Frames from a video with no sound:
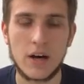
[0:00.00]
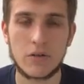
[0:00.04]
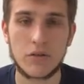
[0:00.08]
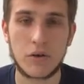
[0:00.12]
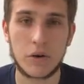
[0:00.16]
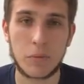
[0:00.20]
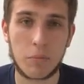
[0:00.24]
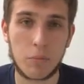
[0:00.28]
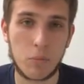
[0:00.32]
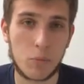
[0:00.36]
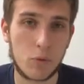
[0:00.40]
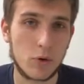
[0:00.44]

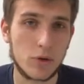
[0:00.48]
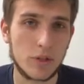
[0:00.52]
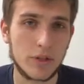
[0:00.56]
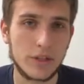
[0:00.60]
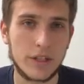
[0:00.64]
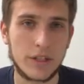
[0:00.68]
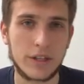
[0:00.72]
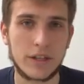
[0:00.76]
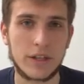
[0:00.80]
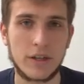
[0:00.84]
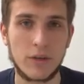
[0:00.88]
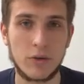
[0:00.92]

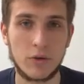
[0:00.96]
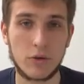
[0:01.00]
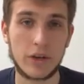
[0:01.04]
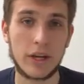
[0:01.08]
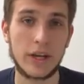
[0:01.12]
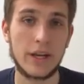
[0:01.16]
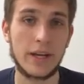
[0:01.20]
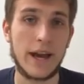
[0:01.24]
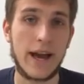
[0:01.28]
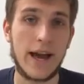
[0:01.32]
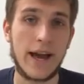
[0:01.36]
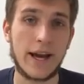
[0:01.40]
report that you
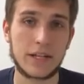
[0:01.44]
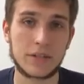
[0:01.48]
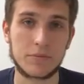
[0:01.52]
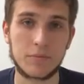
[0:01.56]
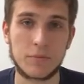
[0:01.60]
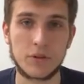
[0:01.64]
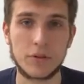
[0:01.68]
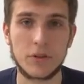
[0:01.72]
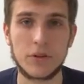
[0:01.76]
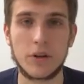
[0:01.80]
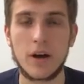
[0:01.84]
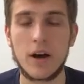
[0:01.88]
can
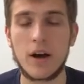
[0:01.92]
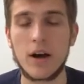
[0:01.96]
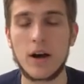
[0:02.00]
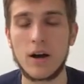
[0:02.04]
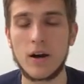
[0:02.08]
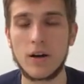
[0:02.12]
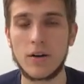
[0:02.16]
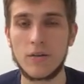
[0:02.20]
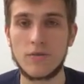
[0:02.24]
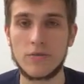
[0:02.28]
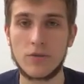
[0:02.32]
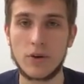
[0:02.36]
export
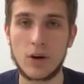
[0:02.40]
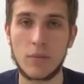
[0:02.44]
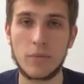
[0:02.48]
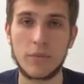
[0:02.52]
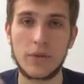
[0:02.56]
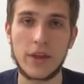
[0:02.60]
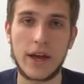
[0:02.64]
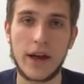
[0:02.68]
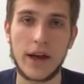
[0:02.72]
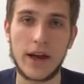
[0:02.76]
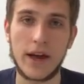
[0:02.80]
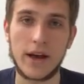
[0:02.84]

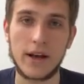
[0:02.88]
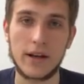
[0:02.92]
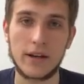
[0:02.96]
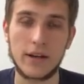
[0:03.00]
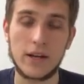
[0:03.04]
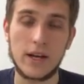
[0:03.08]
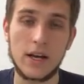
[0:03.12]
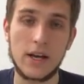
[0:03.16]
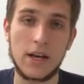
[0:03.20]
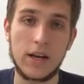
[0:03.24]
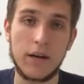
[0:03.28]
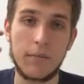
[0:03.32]
from the